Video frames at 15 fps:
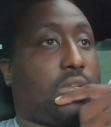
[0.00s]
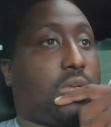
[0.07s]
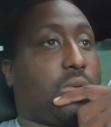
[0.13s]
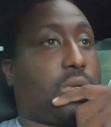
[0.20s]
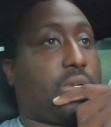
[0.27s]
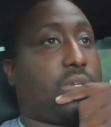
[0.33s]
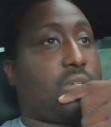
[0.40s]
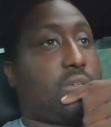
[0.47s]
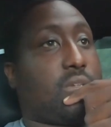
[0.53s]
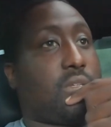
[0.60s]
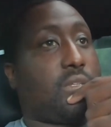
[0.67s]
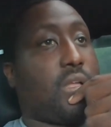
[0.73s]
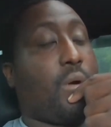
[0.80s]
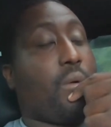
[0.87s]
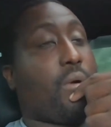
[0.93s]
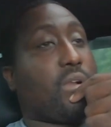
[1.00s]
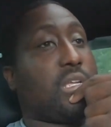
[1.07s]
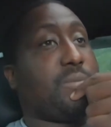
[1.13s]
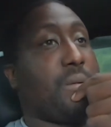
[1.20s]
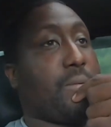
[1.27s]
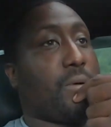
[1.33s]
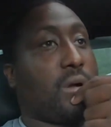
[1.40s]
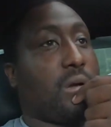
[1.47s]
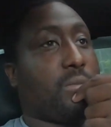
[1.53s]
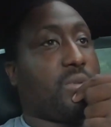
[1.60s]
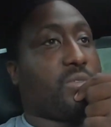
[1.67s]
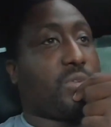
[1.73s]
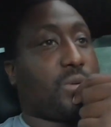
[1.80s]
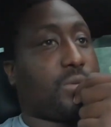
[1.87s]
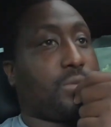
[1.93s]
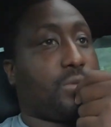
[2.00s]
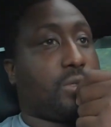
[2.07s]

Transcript: right? Now, where are these people coming from?